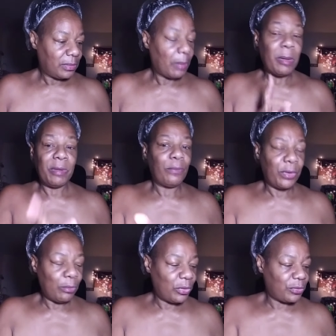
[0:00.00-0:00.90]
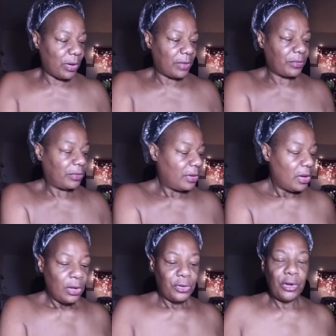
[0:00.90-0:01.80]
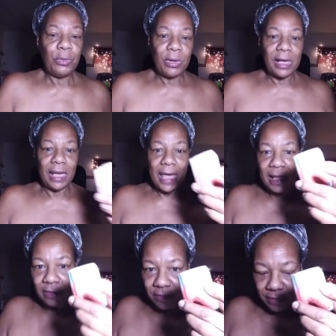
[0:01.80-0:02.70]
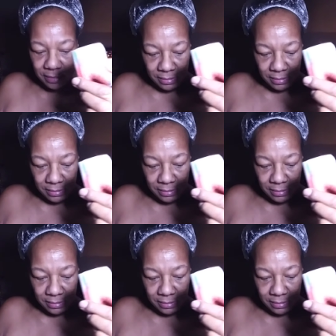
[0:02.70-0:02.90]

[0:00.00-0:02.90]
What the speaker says: I mean, before your moisturizer. So you would cleanse,